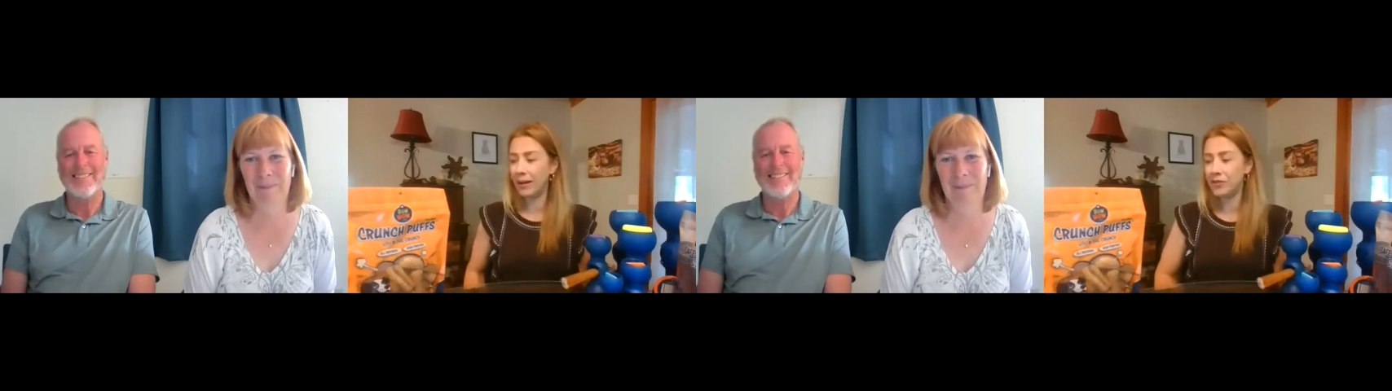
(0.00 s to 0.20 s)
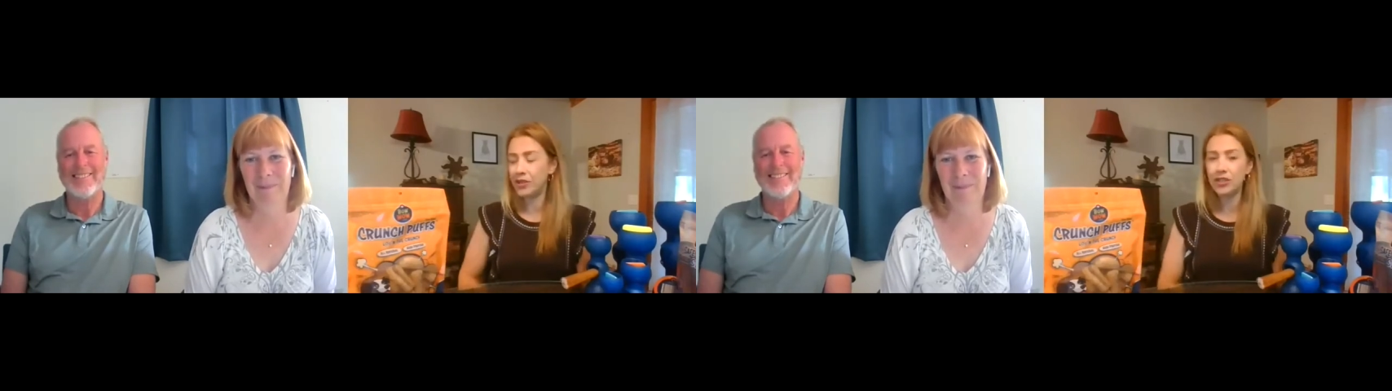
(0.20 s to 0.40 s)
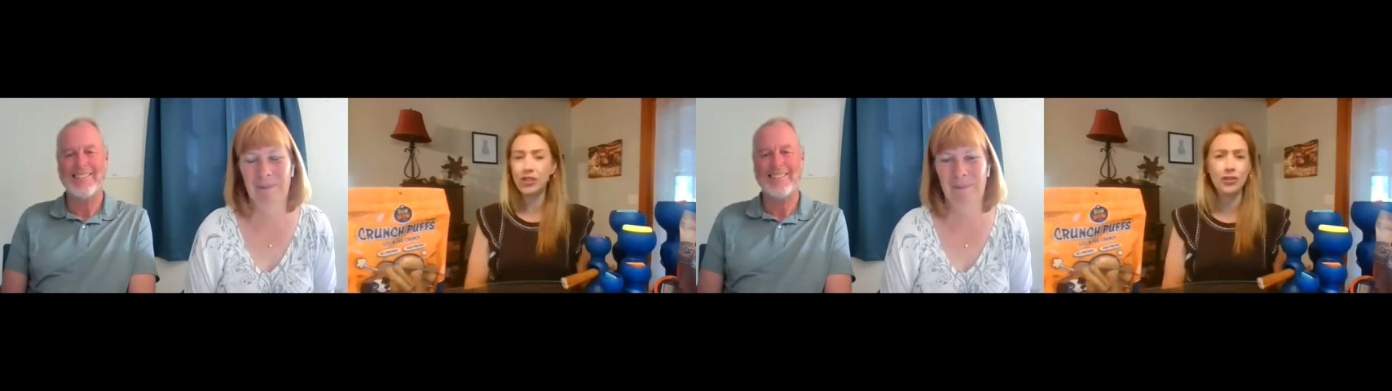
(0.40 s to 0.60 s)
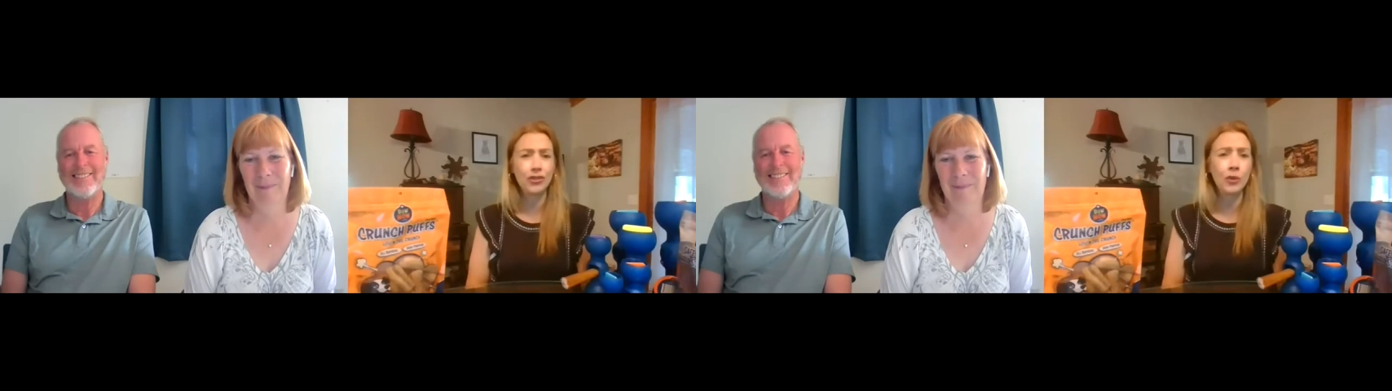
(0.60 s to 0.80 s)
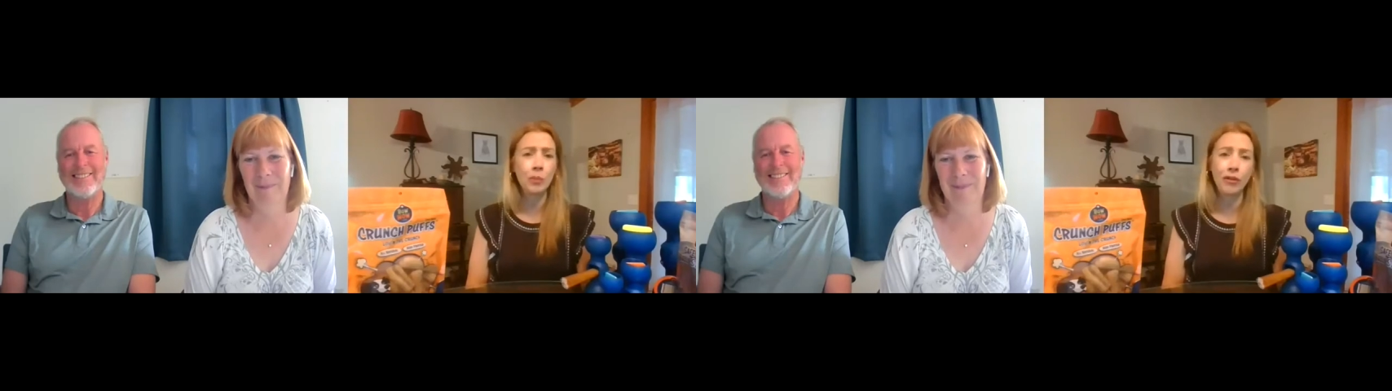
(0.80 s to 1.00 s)
Speaker 1: She's just
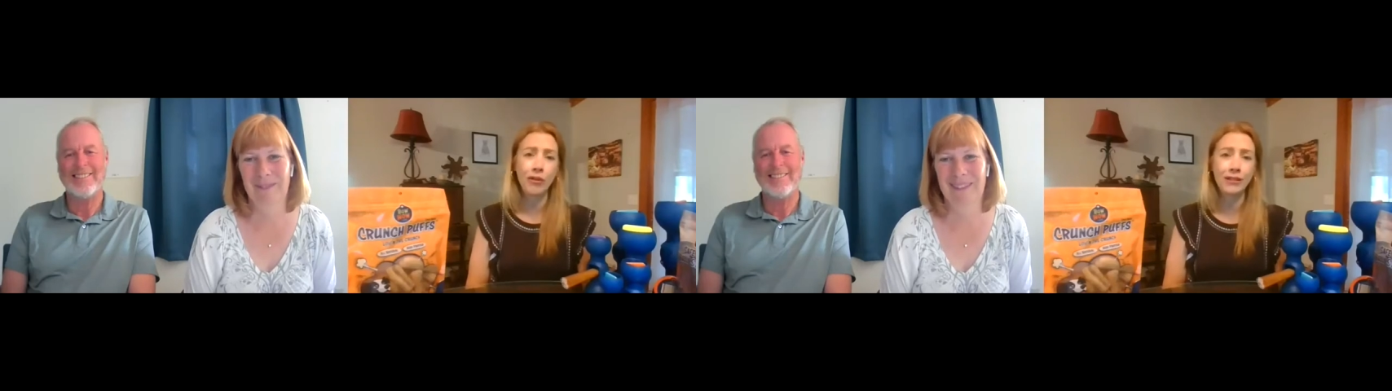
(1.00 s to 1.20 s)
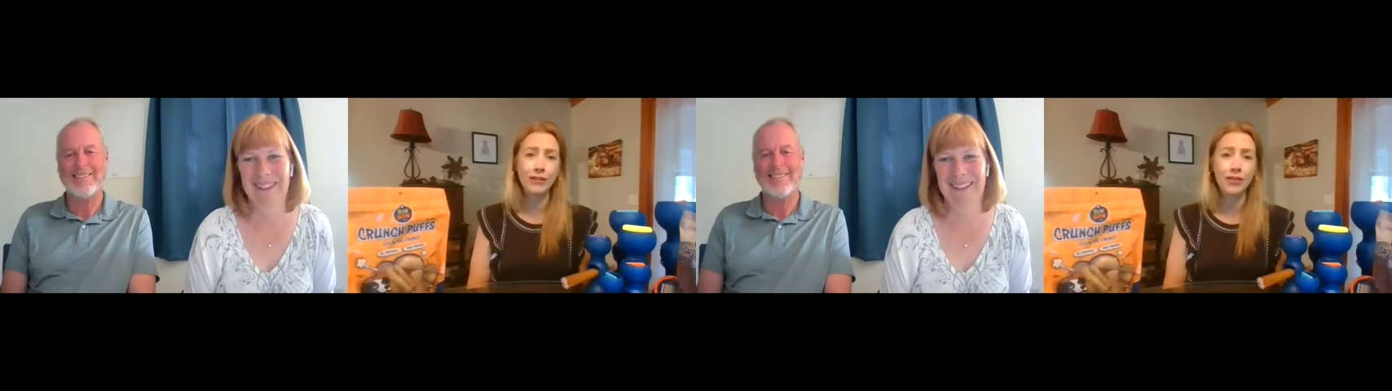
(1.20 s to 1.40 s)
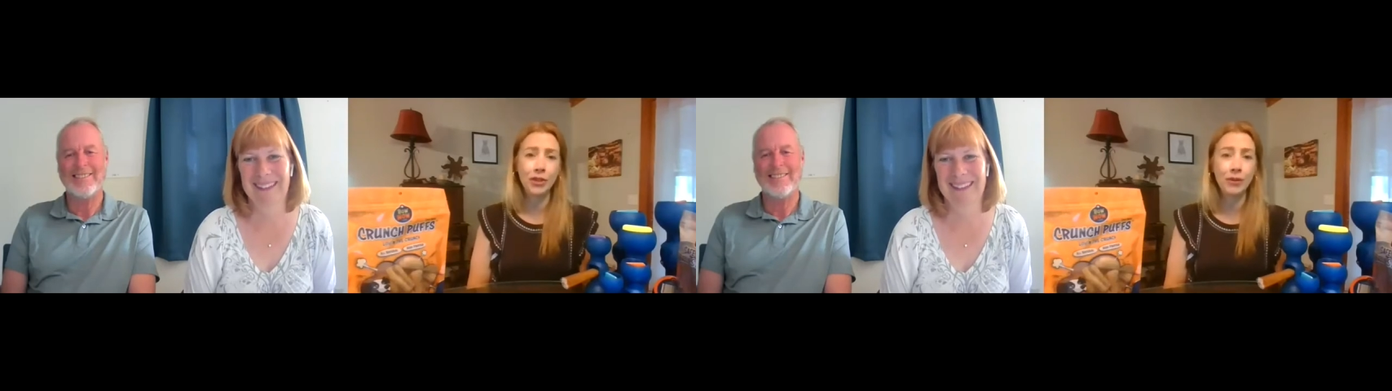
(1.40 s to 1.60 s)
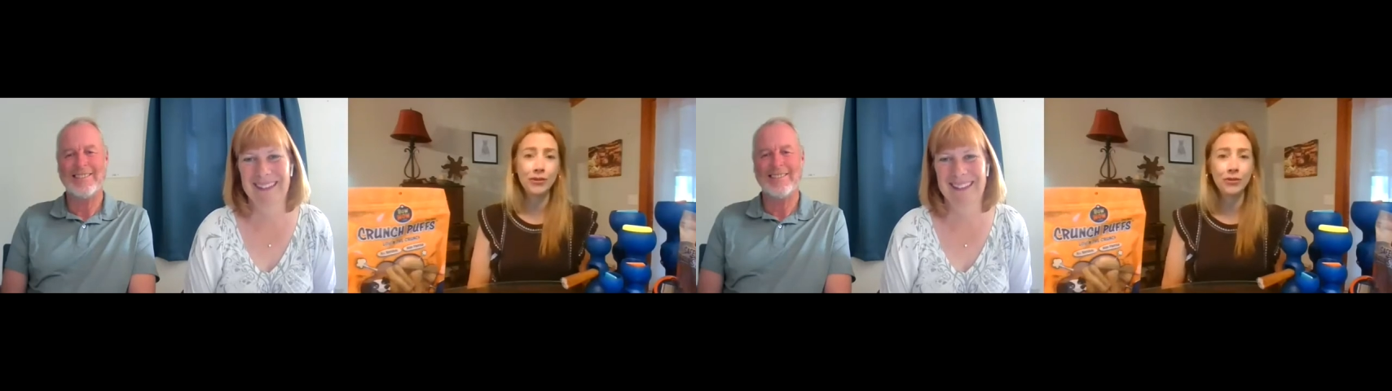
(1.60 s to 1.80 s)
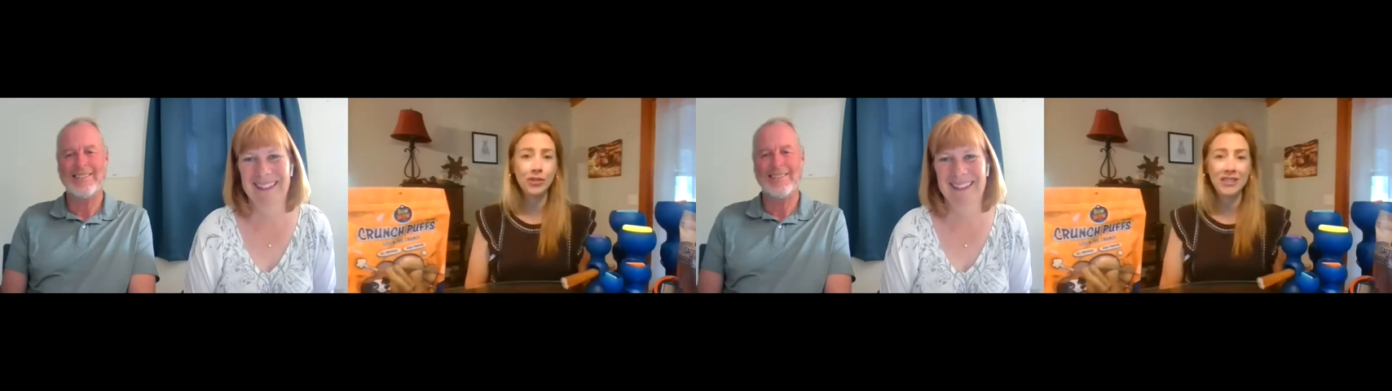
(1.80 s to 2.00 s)
a super aggressive chewer.
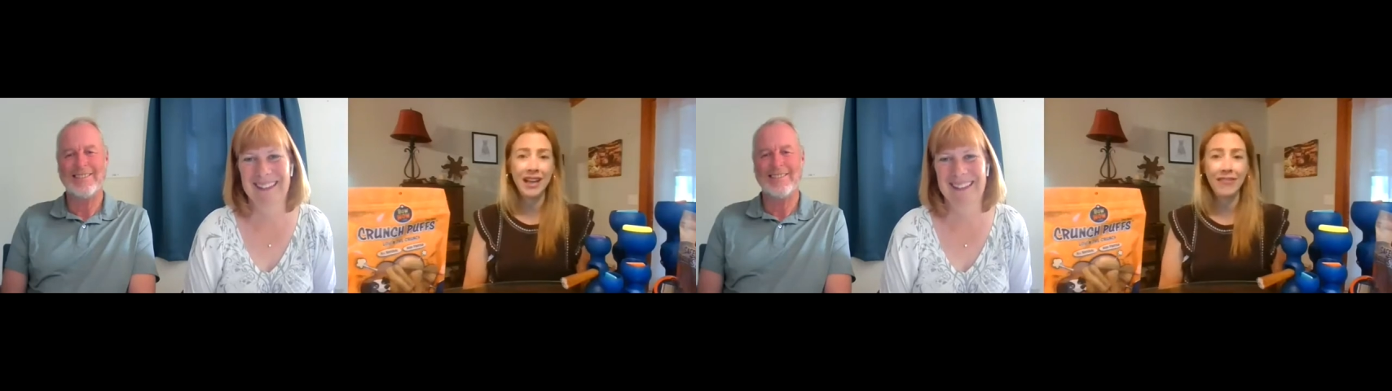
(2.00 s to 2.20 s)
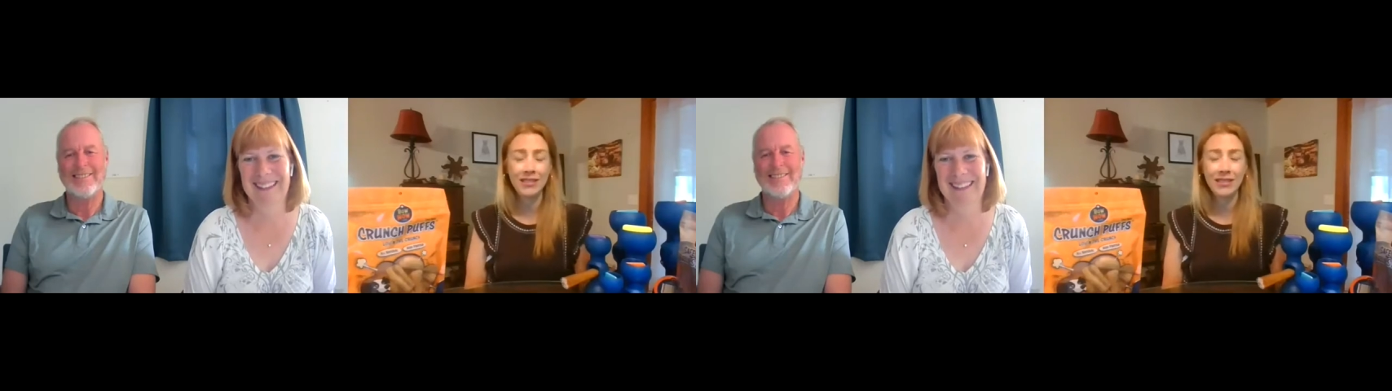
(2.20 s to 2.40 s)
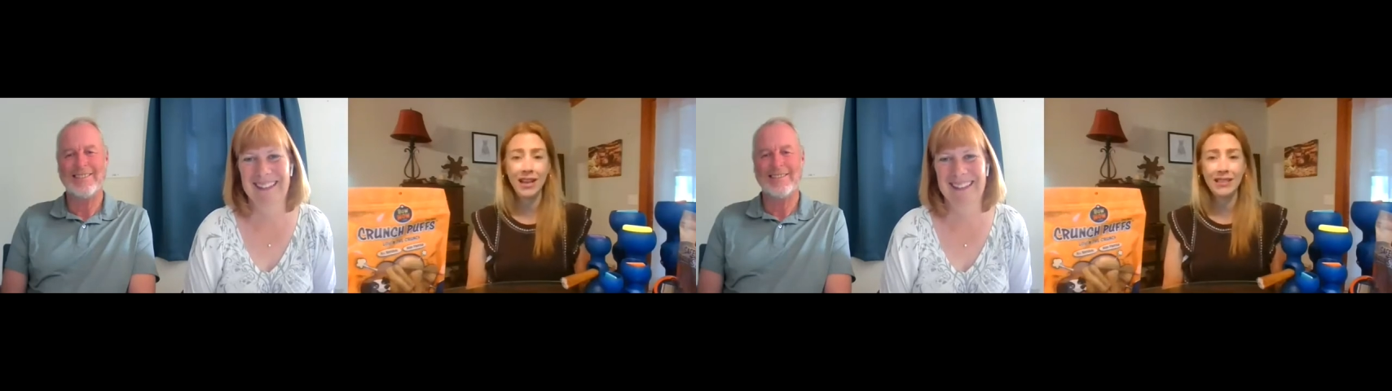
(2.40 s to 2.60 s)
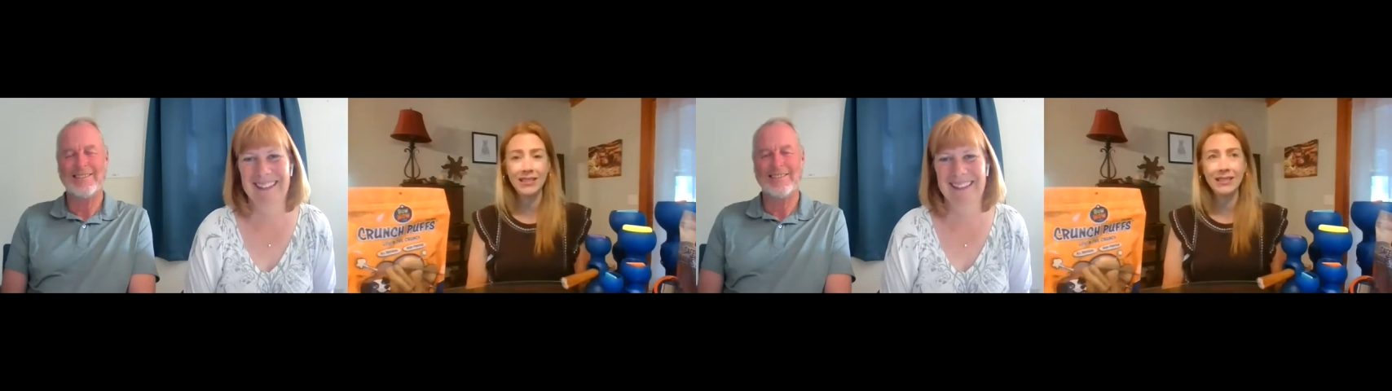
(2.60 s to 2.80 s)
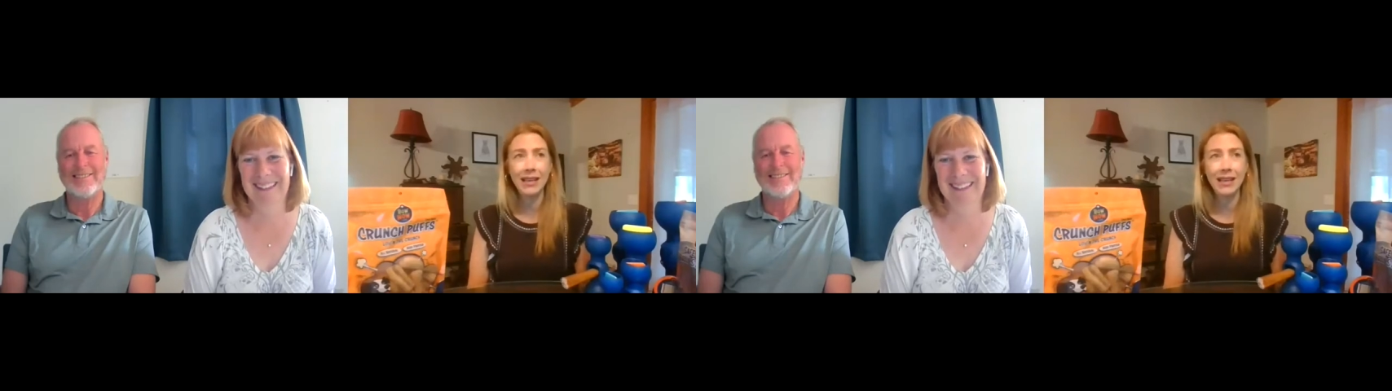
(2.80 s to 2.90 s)
So she's half his size and it